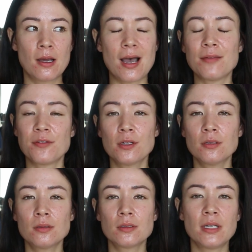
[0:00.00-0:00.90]
I
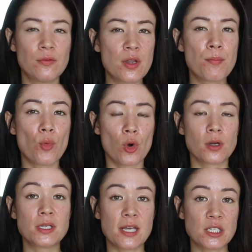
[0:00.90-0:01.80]
feel even
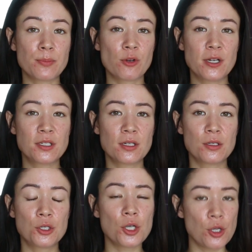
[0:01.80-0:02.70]
more desperate
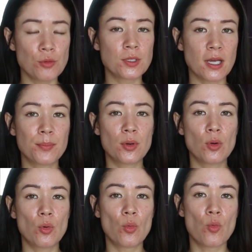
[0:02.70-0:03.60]
to use up
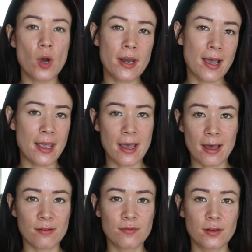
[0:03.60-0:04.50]
what I
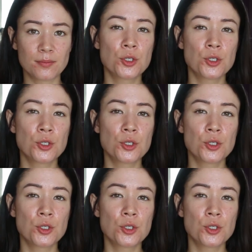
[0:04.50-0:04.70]
have.